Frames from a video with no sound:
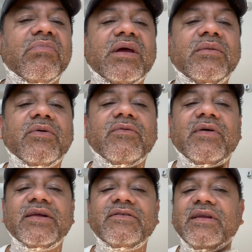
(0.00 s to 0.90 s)
And
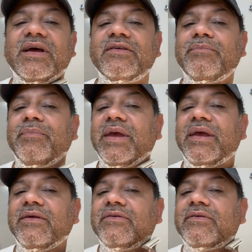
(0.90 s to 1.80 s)
provides a nice
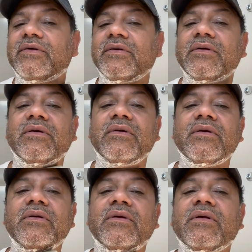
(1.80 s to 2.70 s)
base
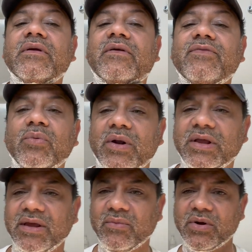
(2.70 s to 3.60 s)
if you
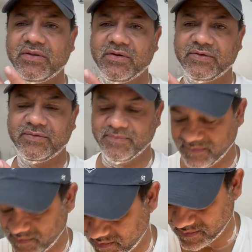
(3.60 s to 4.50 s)
want to get one of those
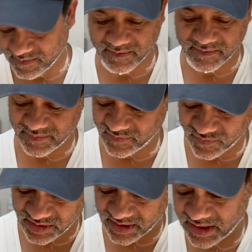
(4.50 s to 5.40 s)

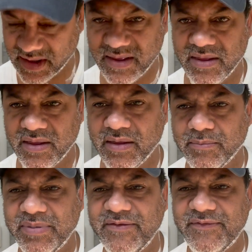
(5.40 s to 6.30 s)
really
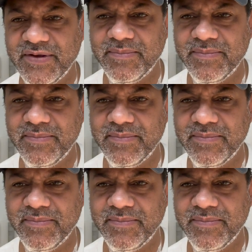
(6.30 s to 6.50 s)
beefy